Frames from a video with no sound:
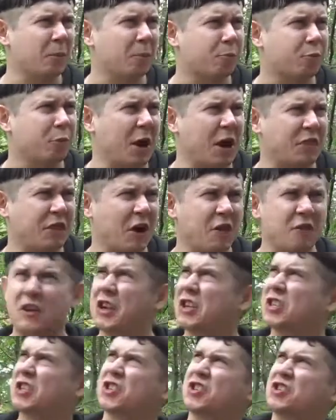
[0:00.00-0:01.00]
breath on
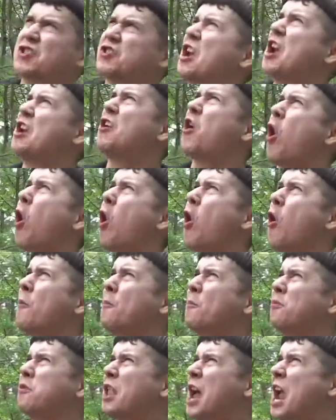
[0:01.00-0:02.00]
this shithole
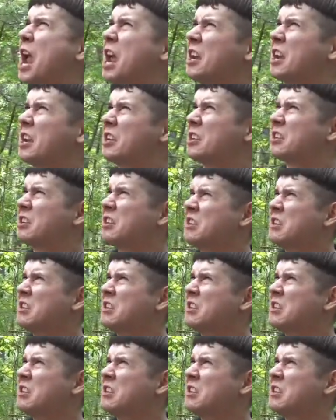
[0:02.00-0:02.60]
planet.